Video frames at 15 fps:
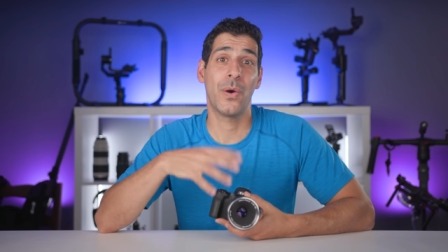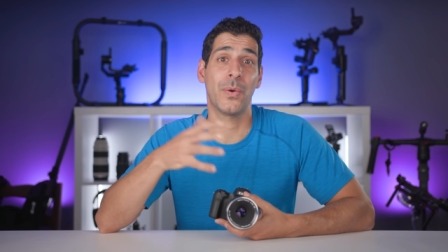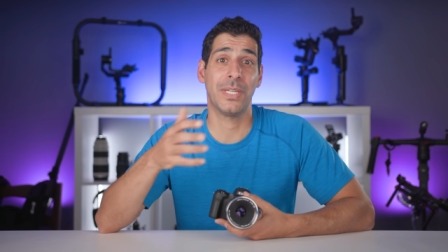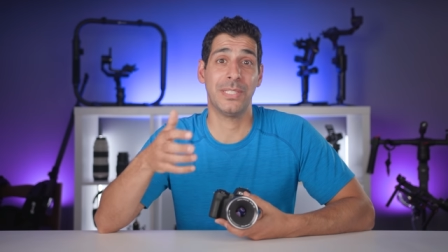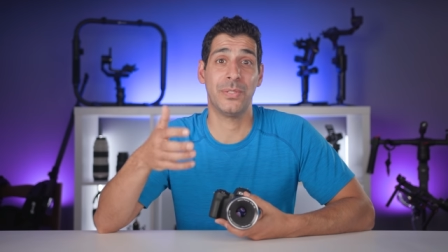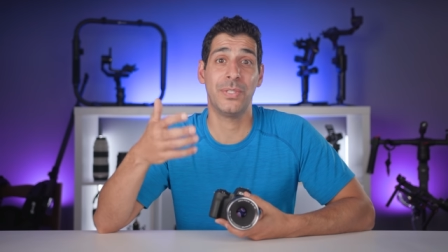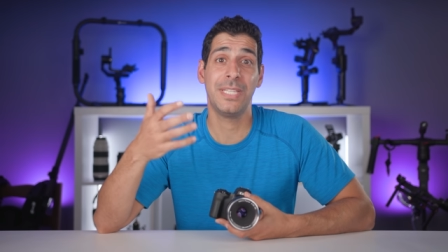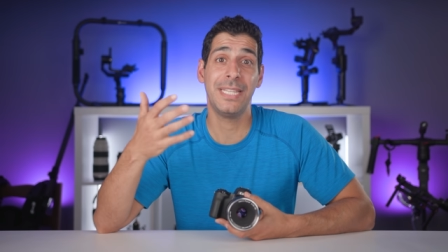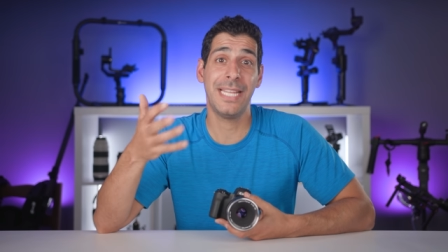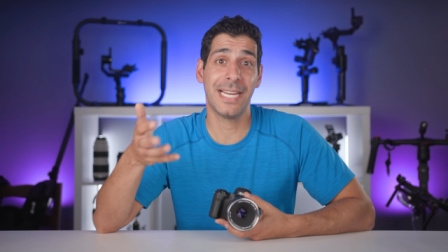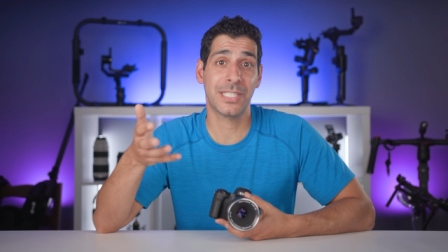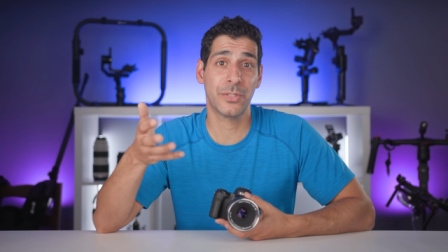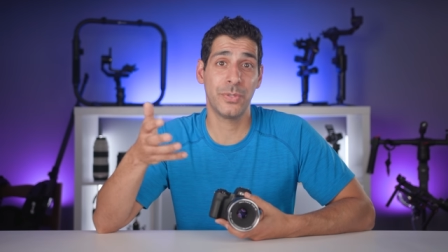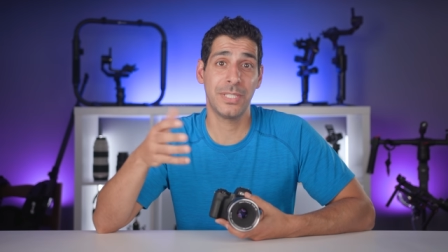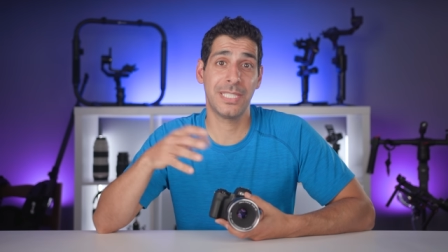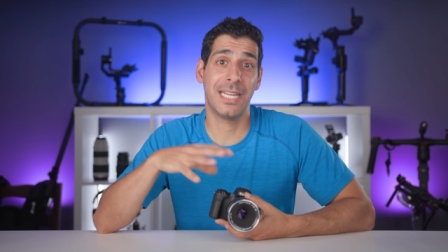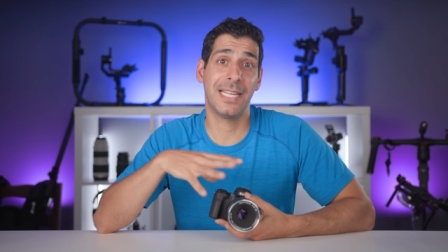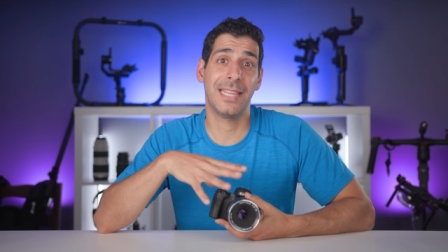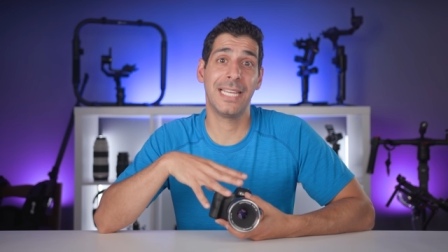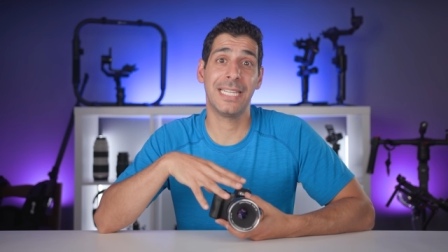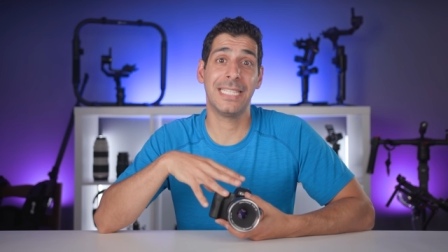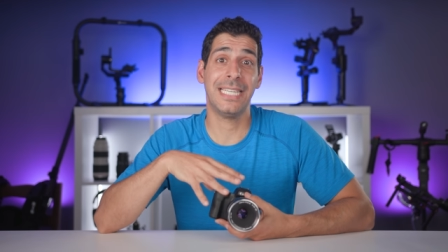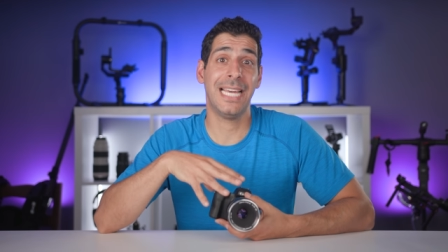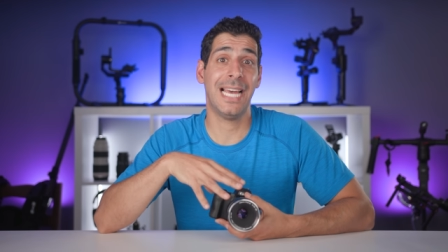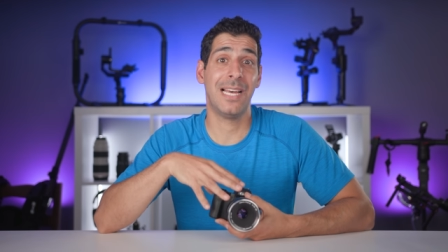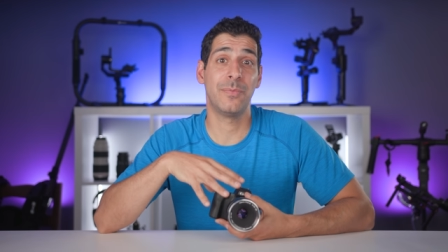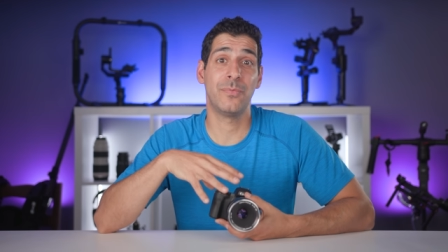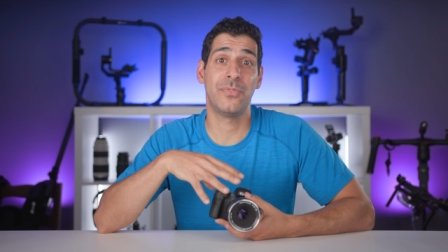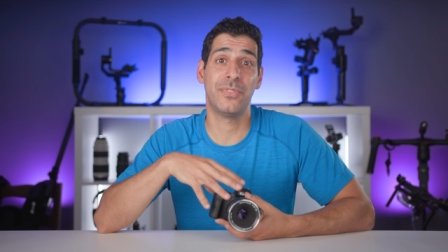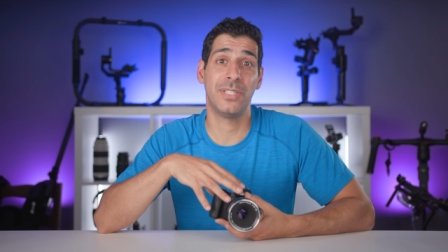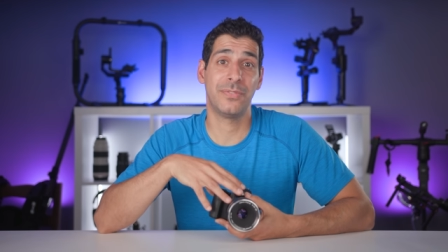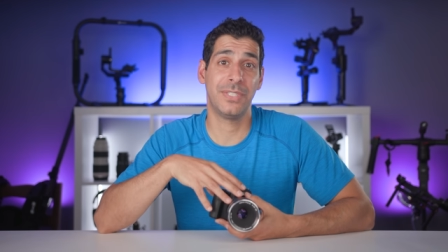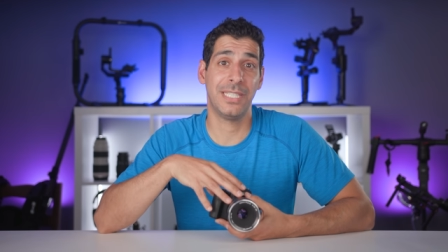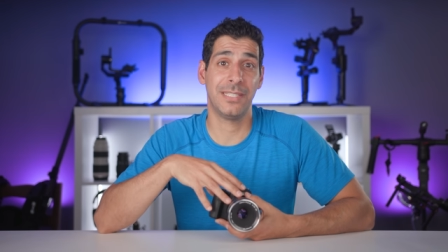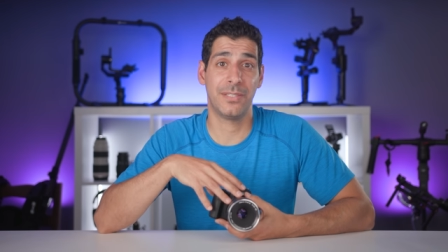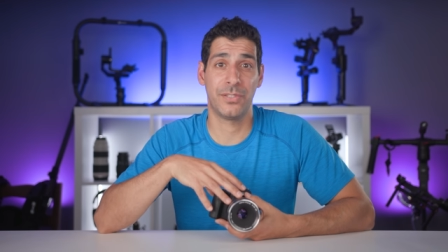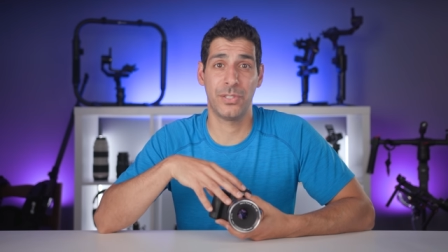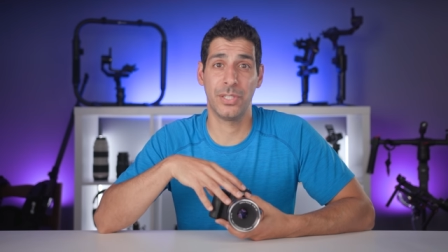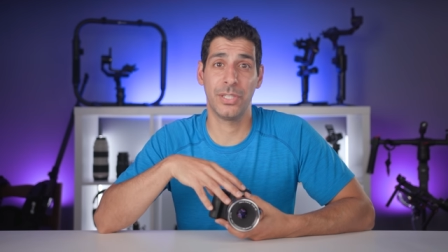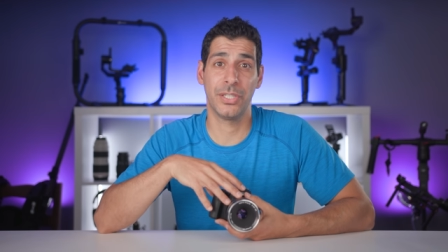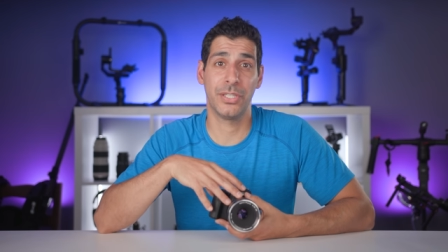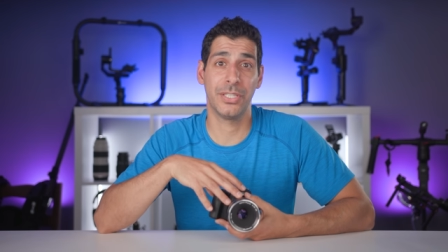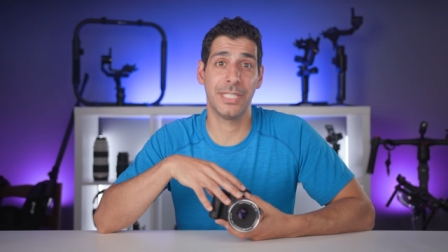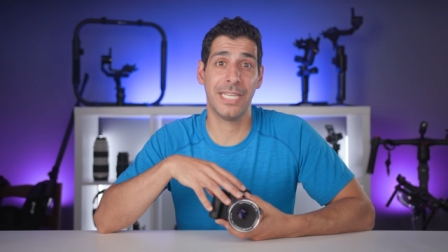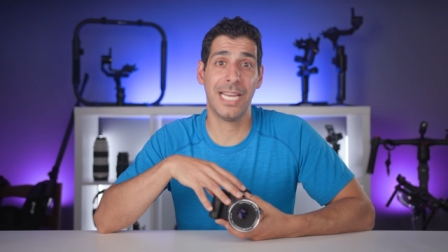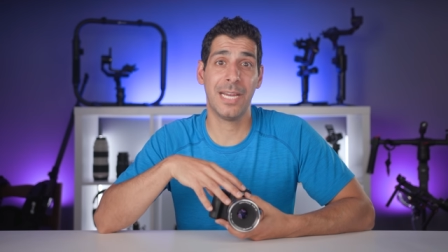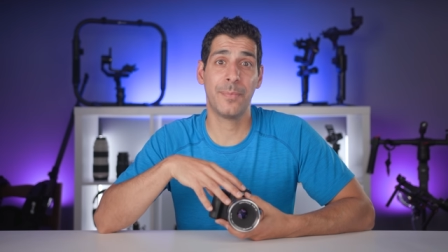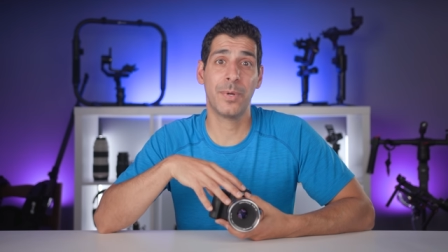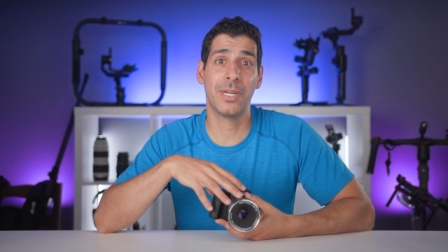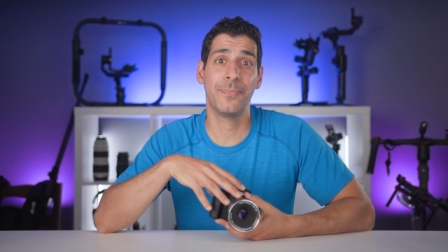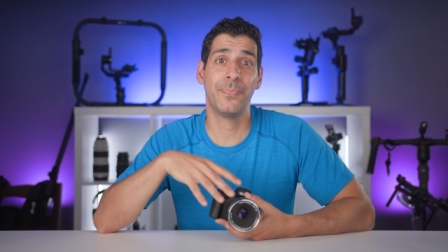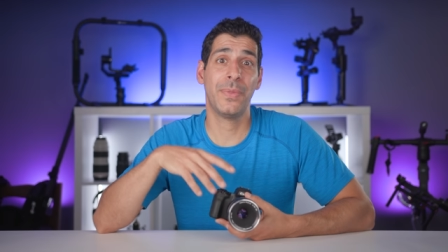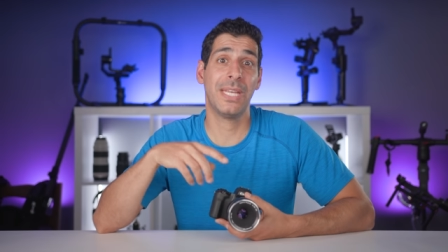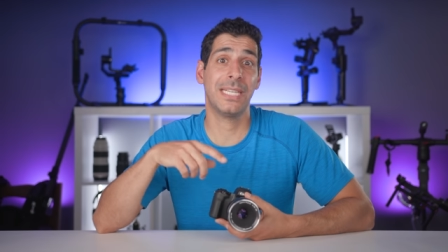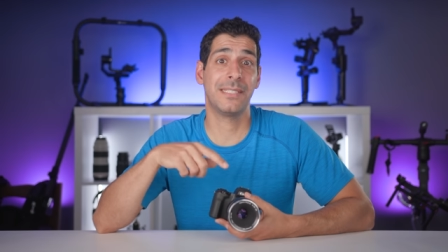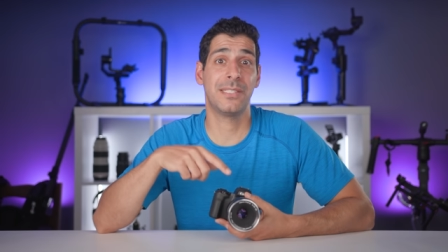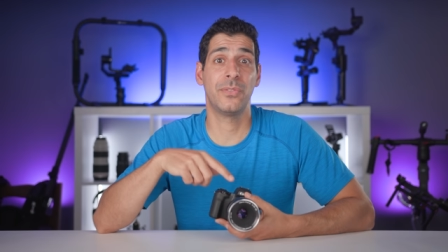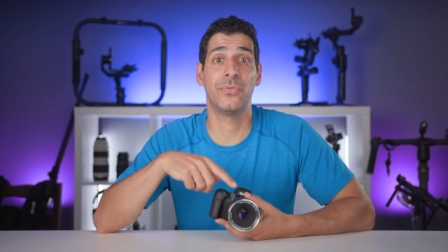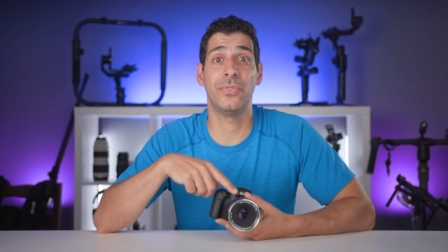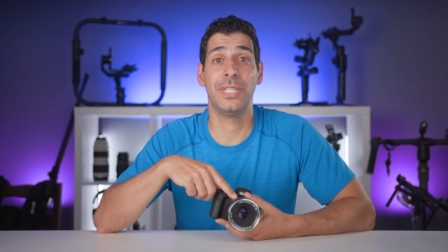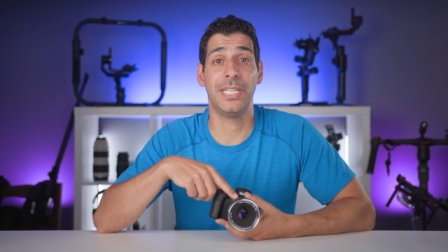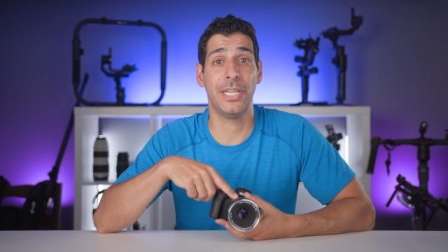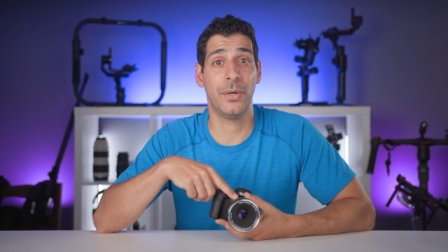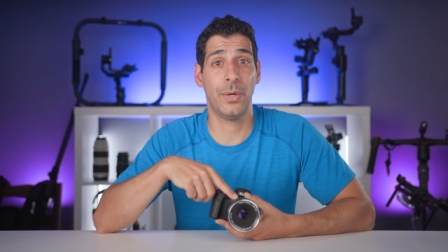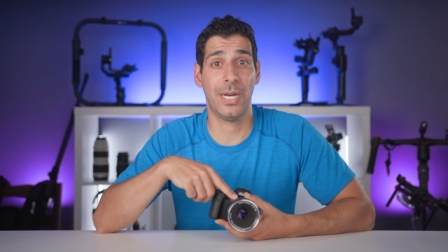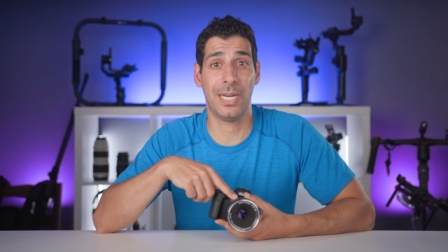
Okay, so the next reason I think the M50 is still a good camera is the video